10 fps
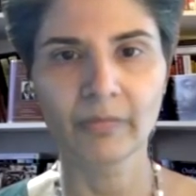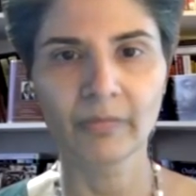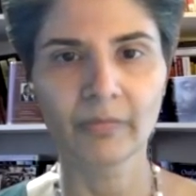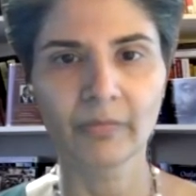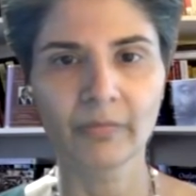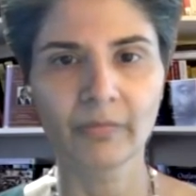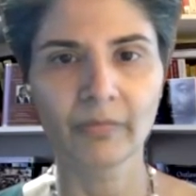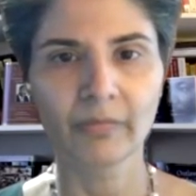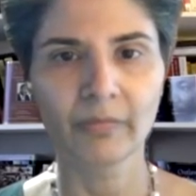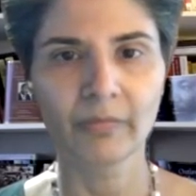
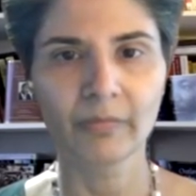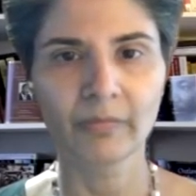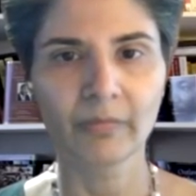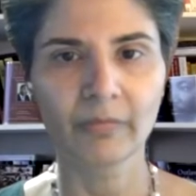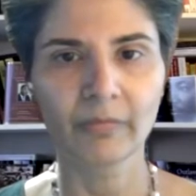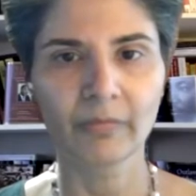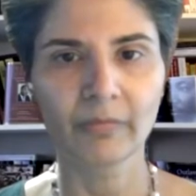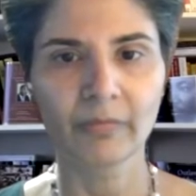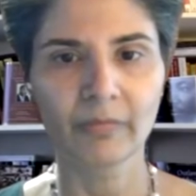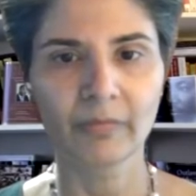
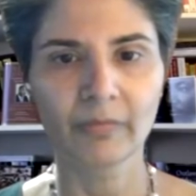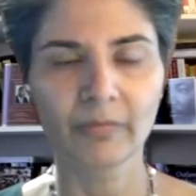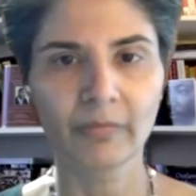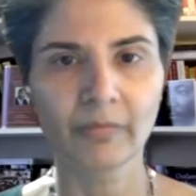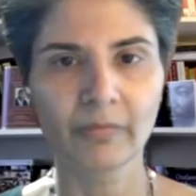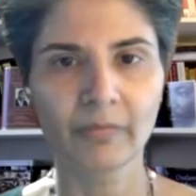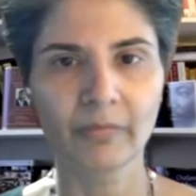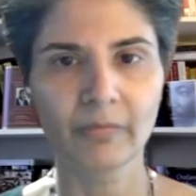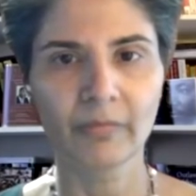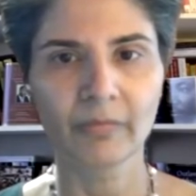
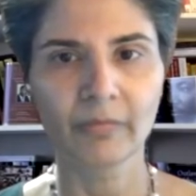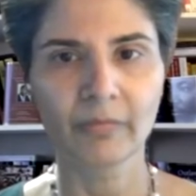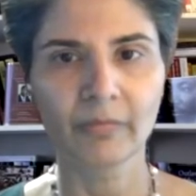(not speaking)